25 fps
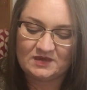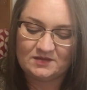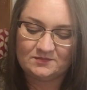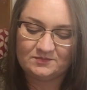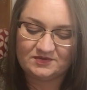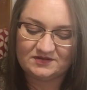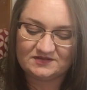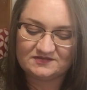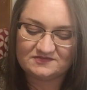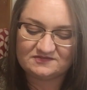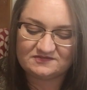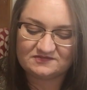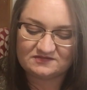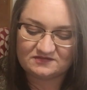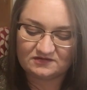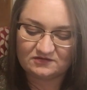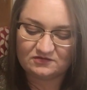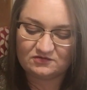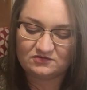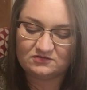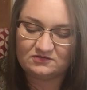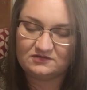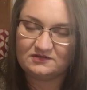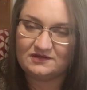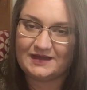but it's
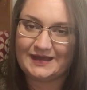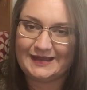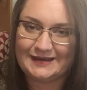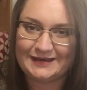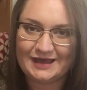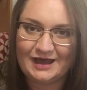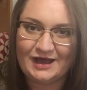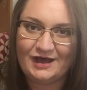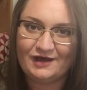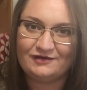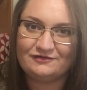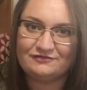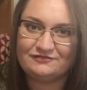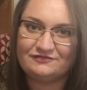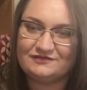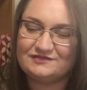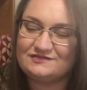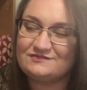still enough.